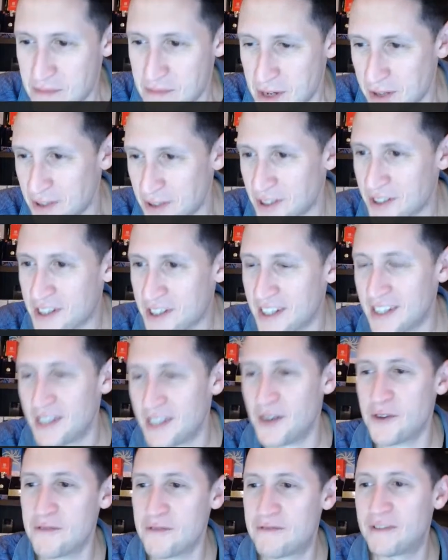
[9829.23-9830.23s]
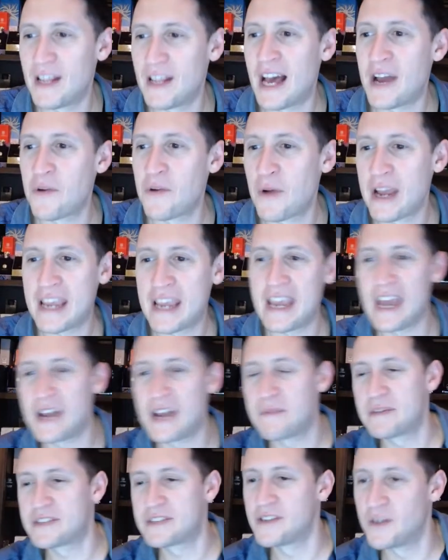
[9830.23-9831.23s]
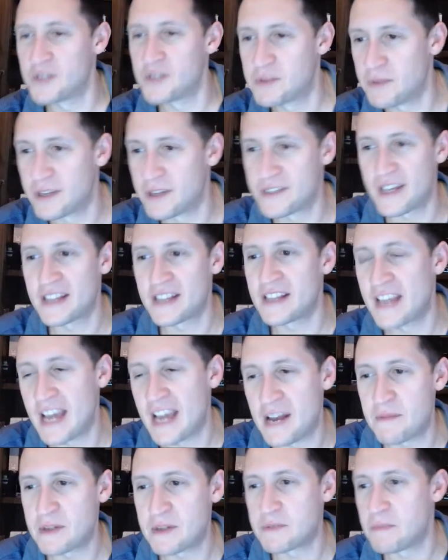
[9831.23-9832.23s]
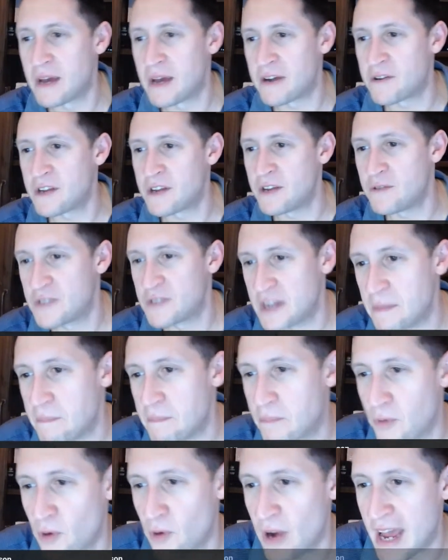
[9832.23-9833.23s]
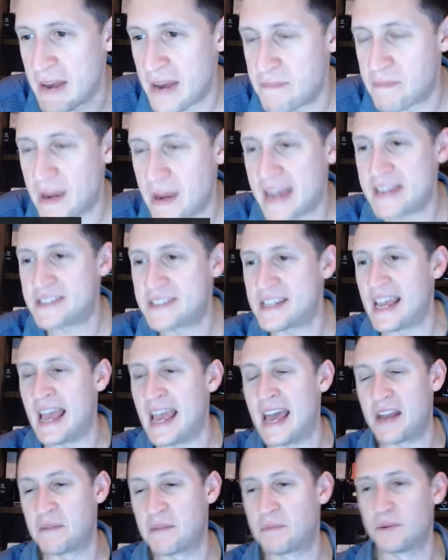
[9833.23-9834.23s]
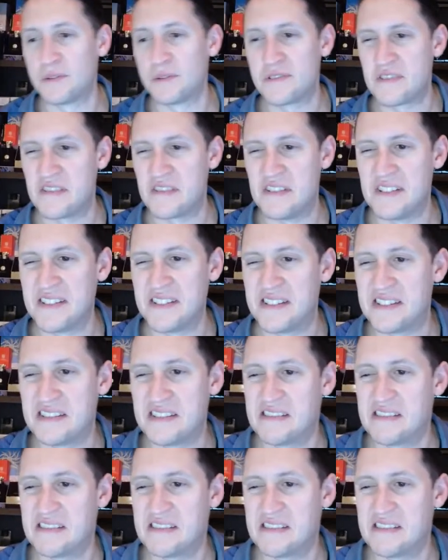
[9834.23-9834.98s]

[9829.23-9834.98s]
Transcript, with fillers: Mugler cologne flyaway cannabis note smells like the cannabis better used in bread based edibles. Ugh.